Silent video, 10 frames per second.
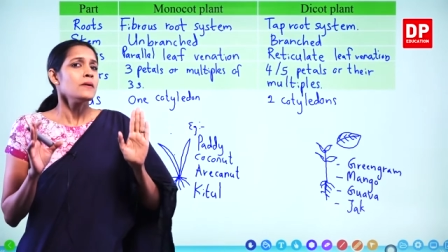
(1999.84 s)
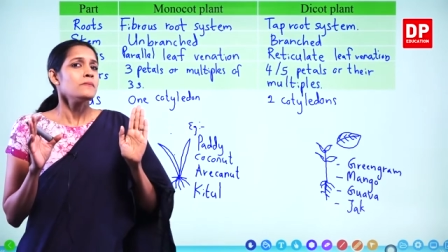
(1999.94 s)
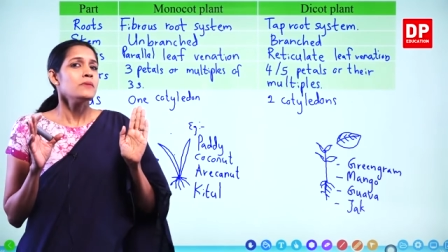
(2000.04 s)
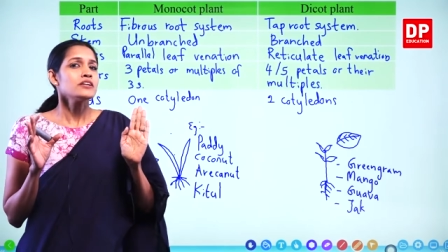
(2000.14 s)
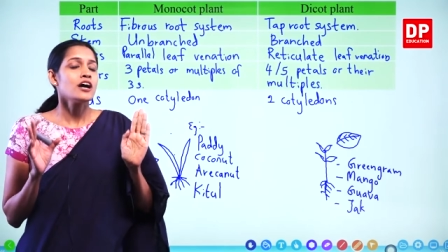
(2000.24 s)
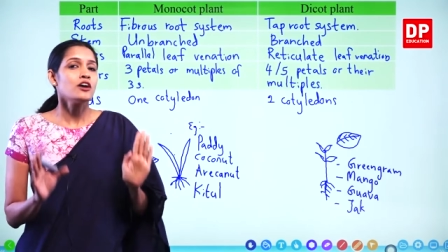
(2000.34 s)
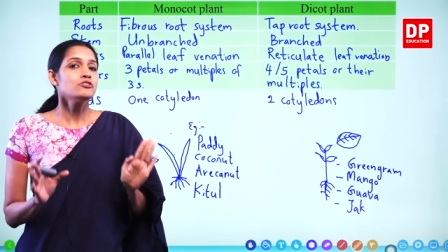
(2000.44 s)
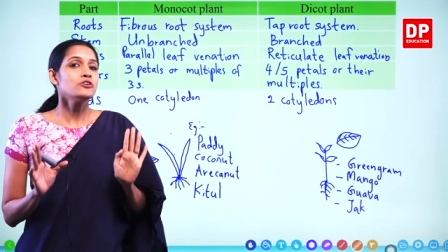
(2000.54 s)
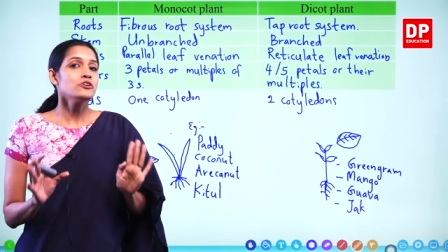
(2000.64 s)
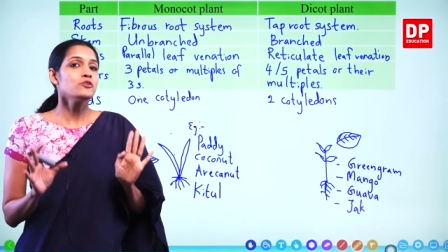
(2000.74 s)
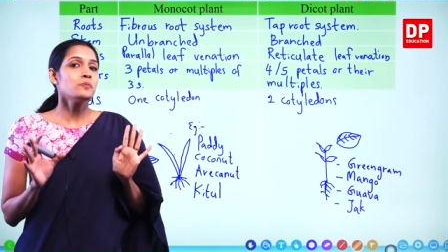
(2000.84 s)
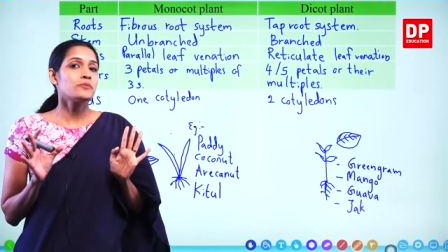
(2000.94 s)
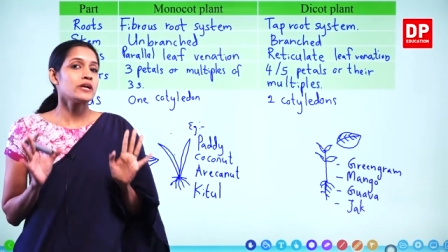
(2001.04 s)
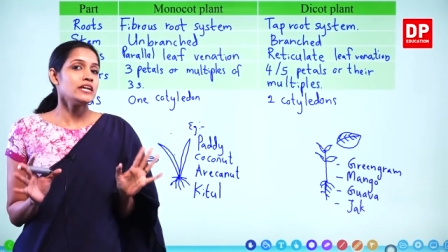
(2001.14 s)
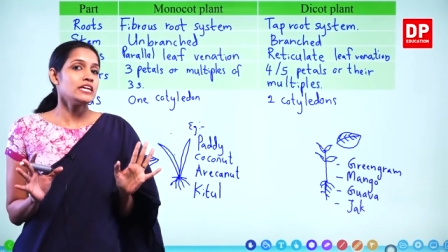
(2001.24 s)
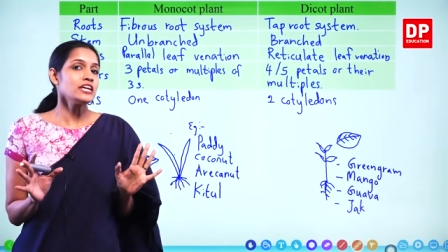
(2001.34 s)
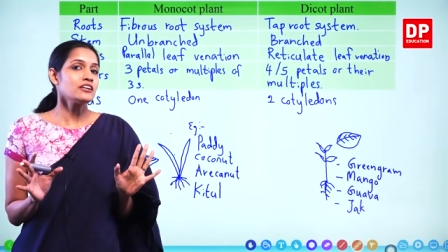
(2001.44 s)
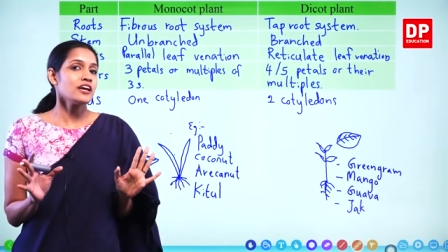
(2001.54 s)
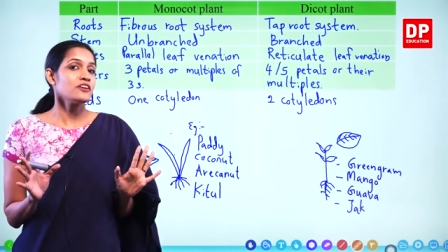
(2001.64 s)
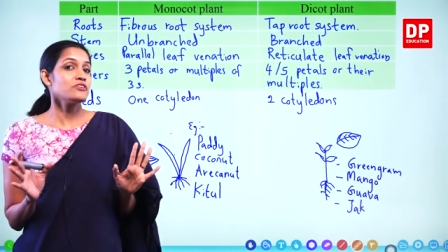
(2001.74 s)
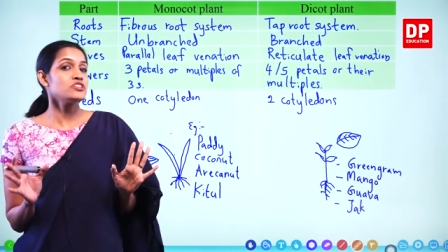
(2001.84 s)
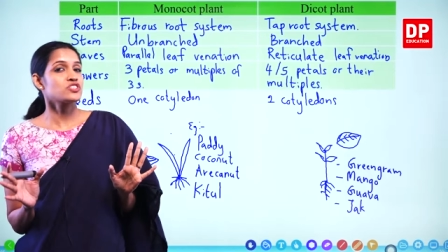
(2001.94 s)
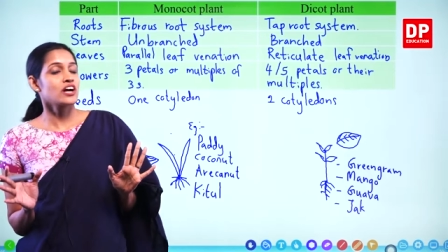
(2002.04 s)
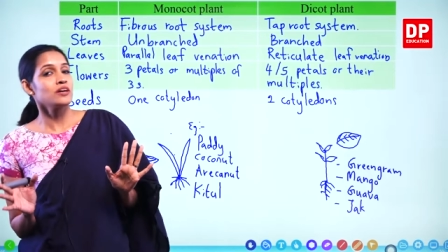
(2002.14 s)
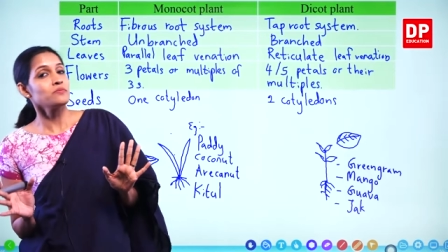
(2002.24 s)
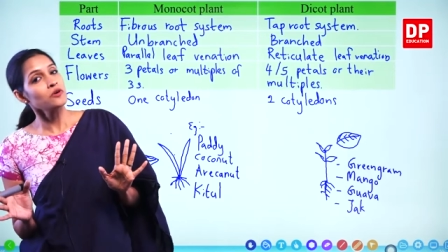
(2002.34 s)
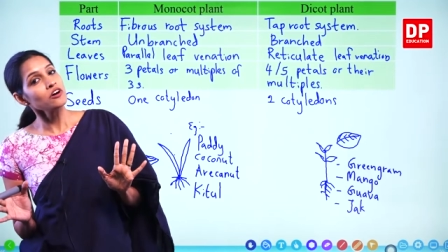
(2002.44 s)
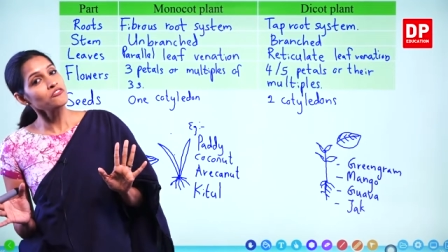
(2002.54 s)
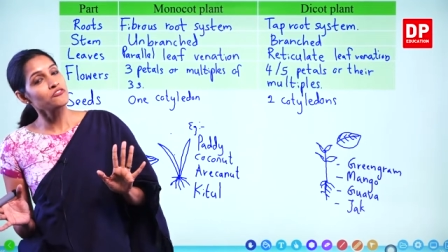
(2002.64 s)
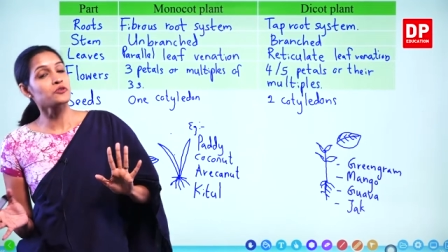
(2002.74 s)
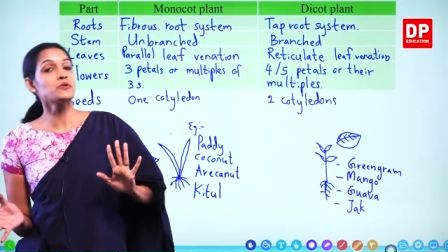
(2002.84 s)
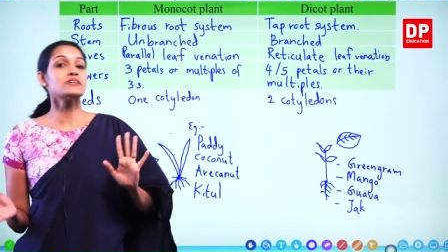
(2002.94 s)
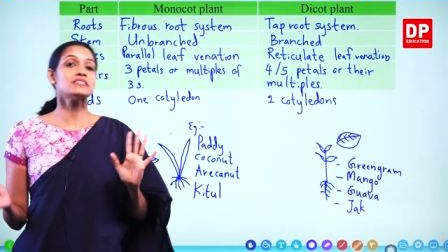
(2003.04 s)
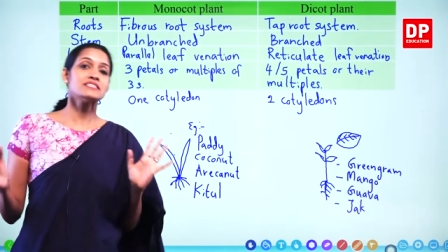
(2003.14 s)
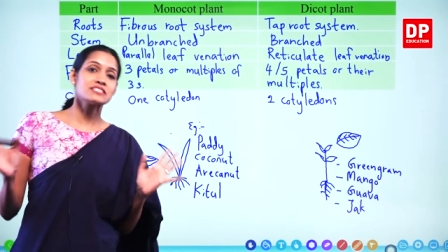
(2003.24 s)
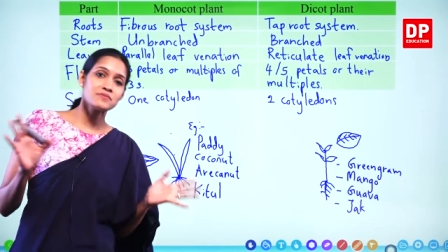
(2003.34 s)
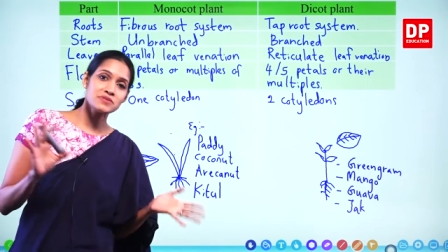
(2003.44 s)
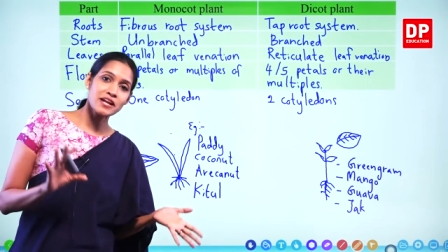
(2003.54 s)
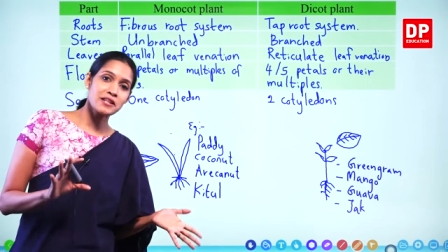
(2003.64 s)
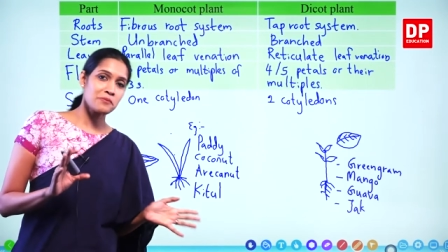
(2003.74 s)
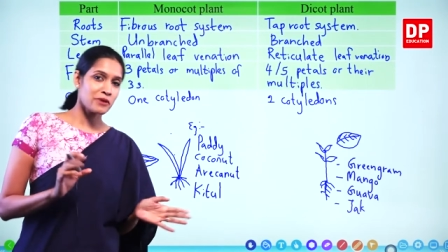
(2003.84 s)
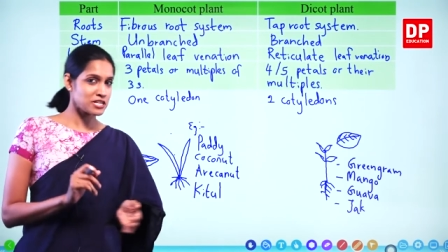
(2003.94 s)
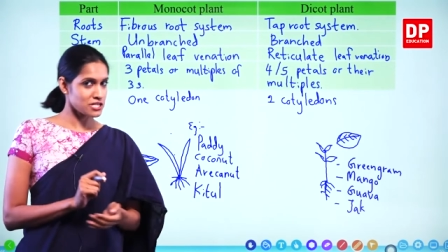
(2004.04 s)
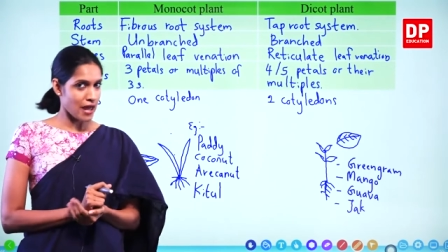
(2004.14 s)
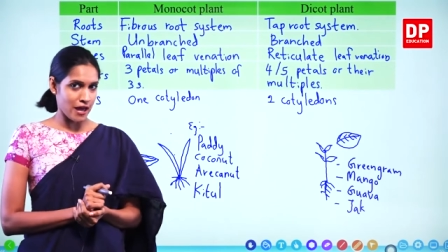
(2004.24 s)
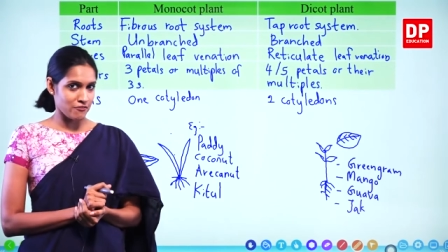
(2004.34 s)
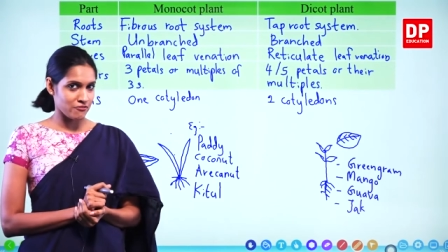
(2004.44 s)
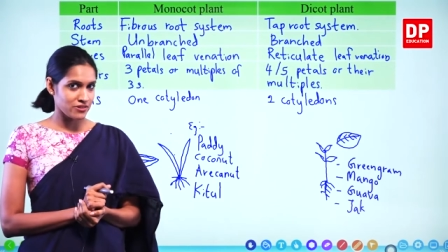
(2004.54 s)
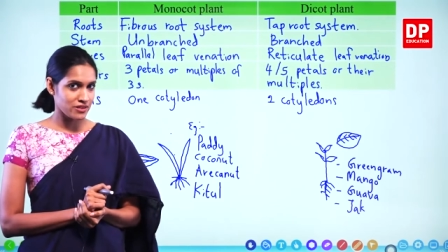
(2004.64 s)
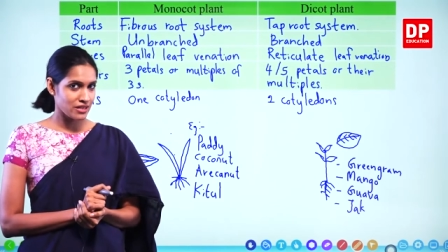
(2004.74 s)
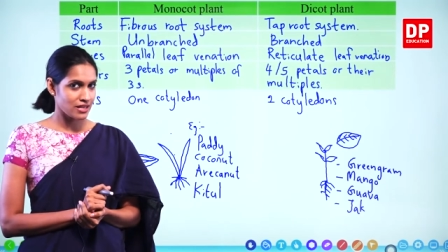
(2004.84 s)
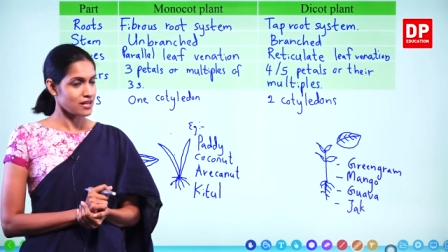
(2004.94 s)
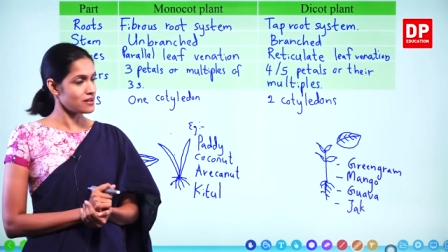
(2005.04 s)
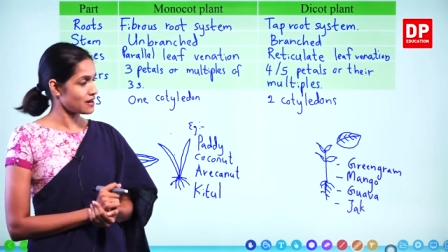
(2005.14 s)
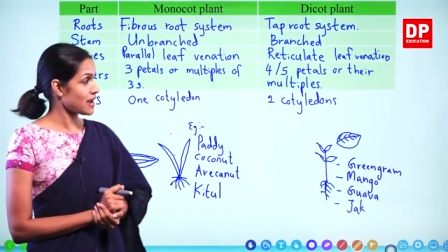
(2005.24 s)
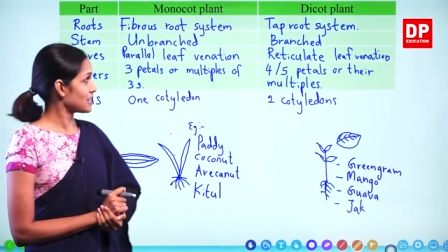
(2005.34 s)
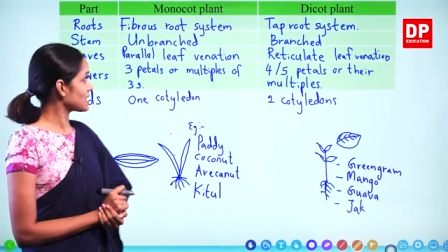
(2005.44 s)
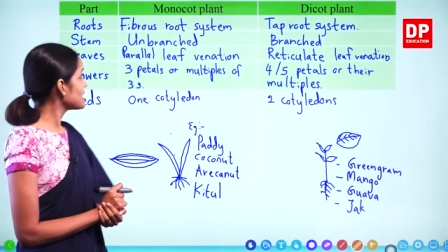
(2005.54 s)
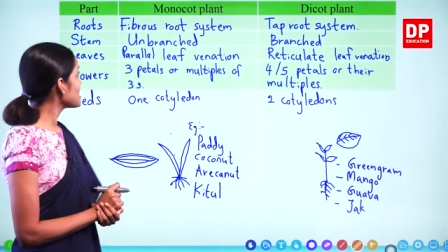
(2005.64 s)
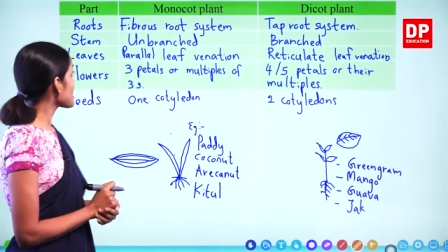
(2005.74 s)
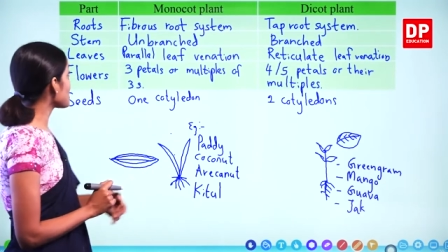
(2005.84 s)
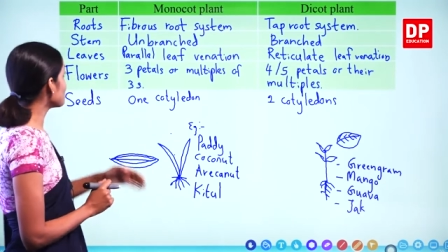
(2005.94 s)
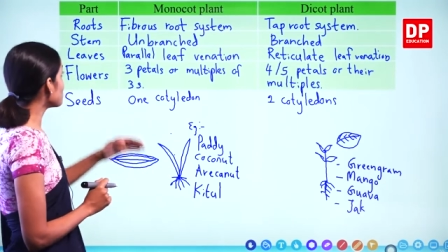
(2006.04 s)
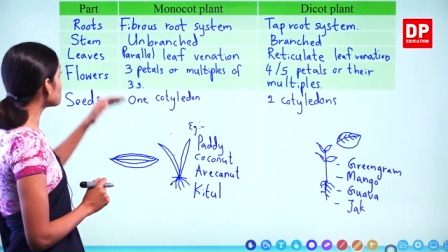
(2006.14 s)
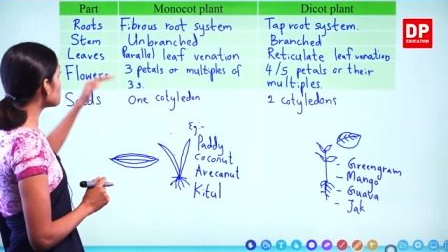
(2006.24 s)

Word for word: But how do you predict that which type of root systems that they might have, right? Even